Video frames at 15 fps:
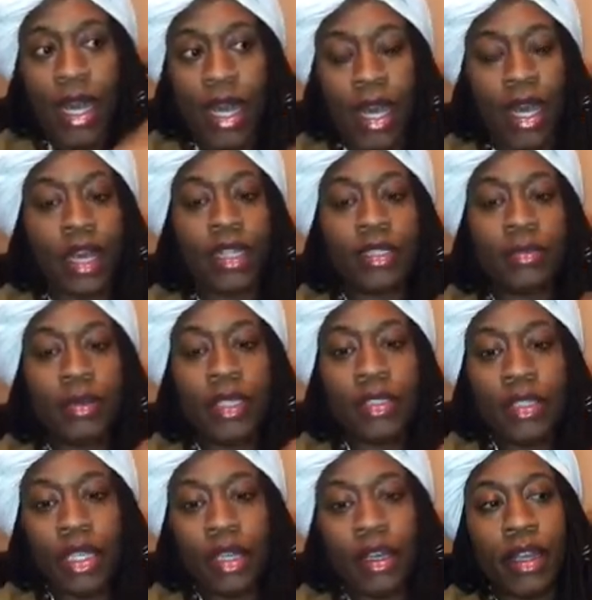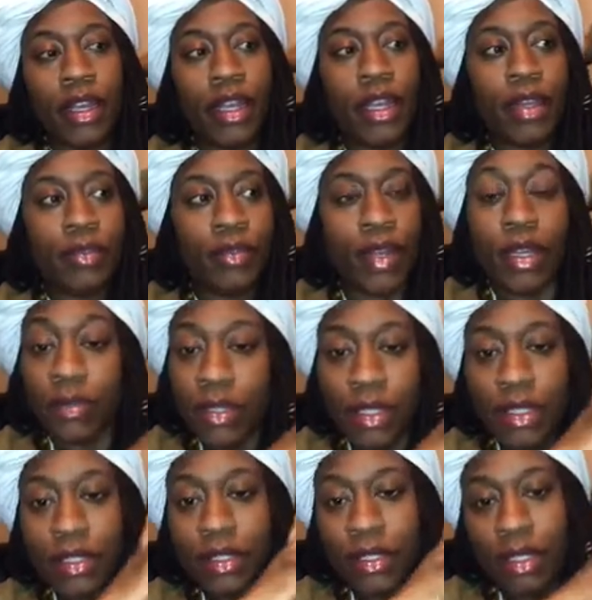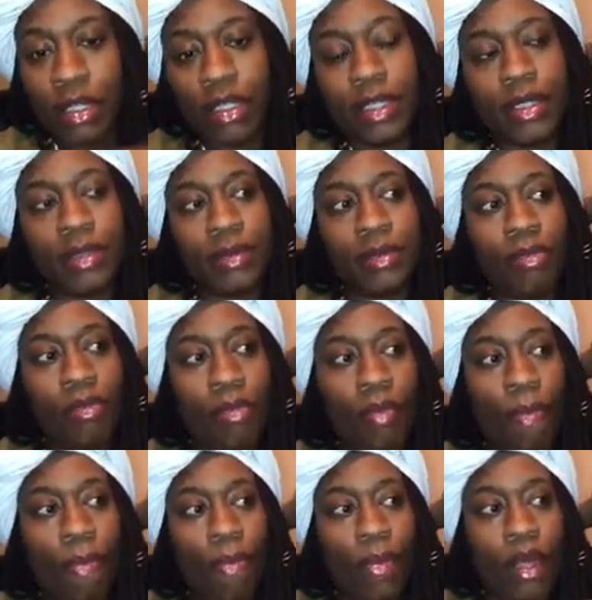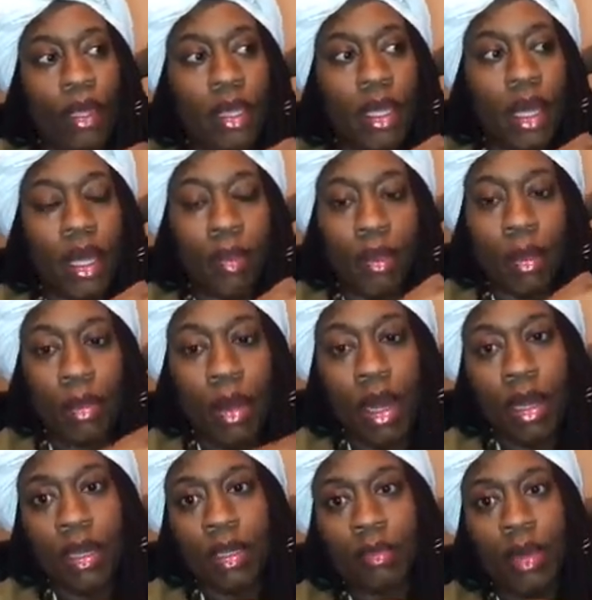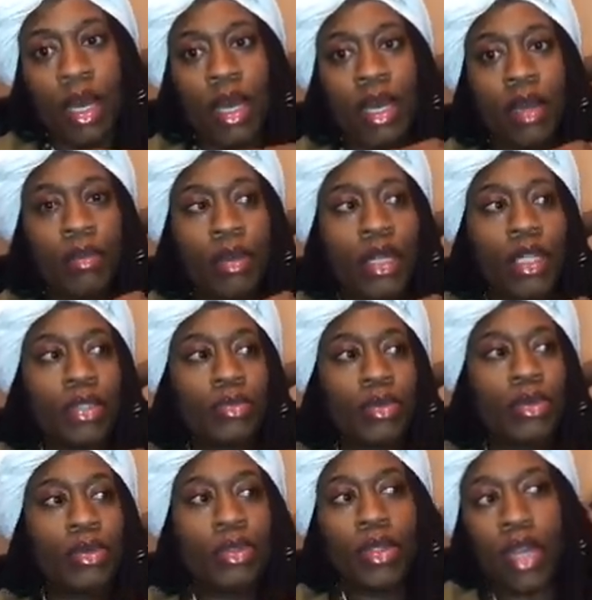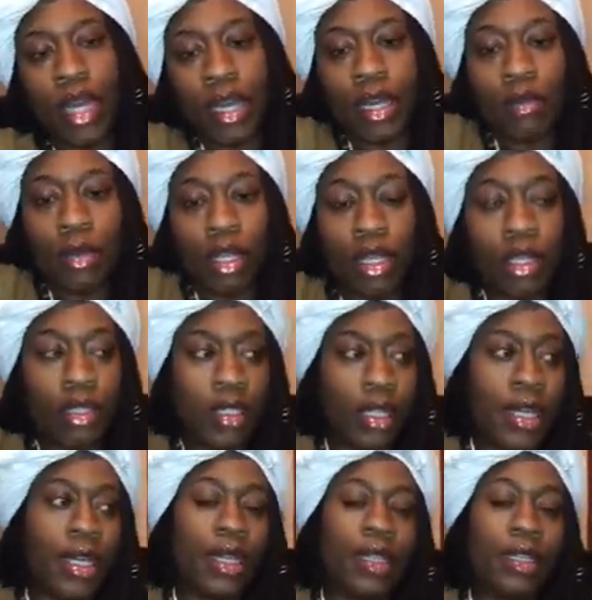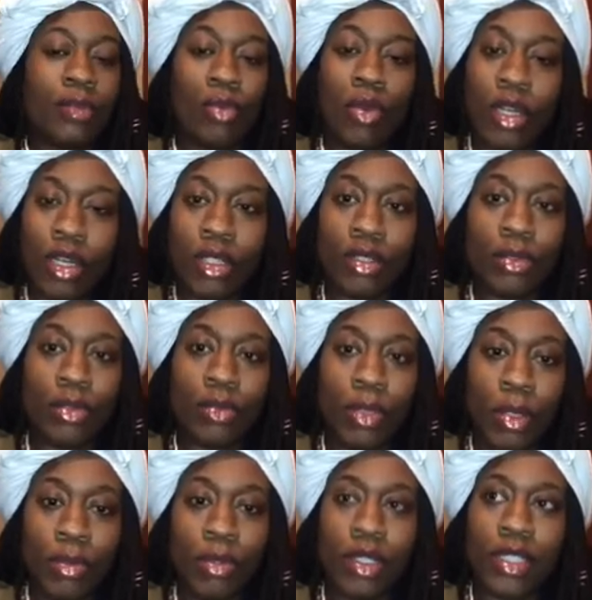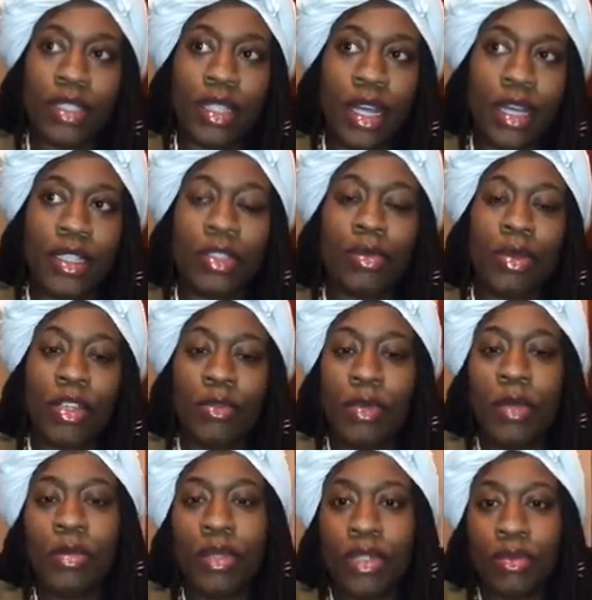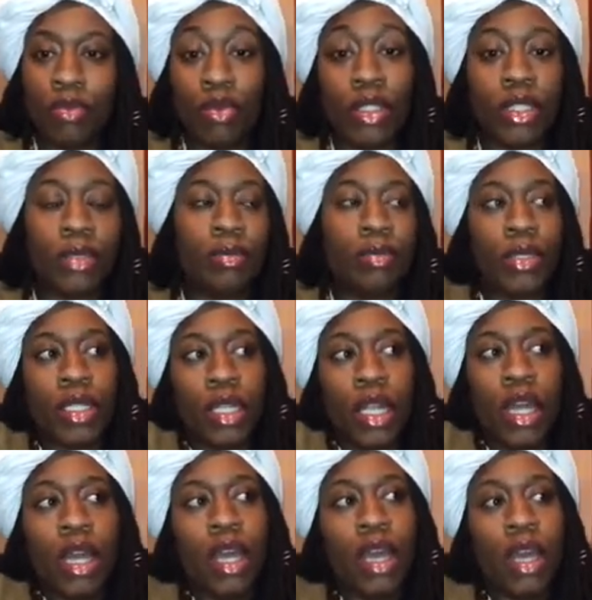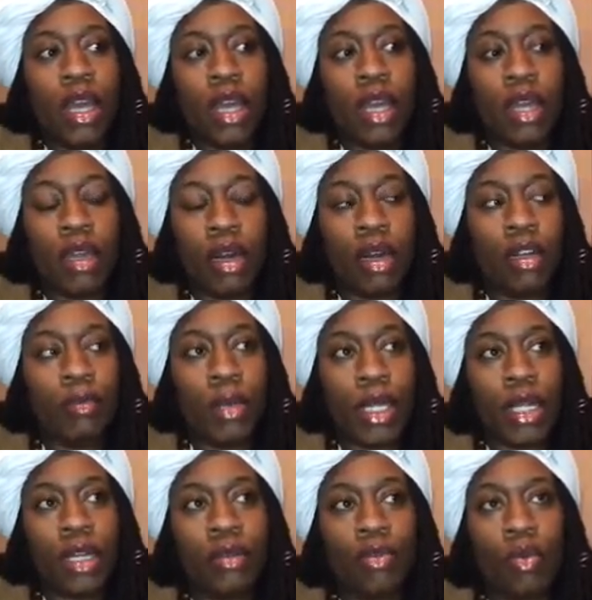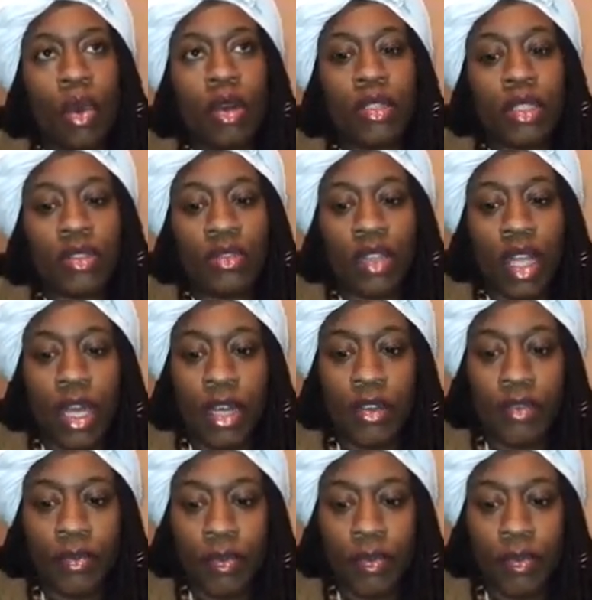ex military veteran, um, I am a mom, I am an entrepreneur, I am a healer, I am one of those people that's like 12 people in one. But in all my walks of life,